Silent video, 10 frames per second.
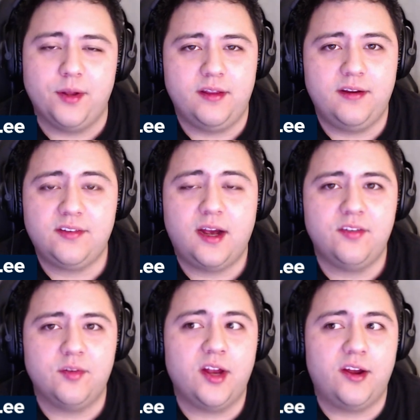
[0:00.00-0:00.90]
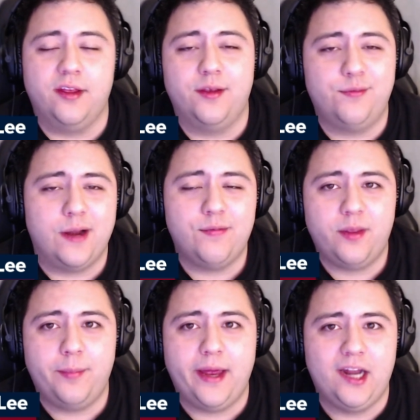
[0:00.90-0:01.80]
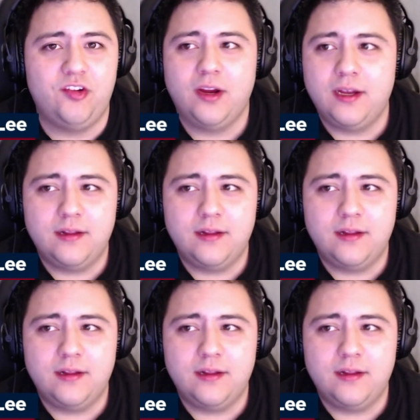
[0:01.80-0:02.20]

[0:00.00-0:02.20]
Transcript: But these guys will tell you, they fight for the badge.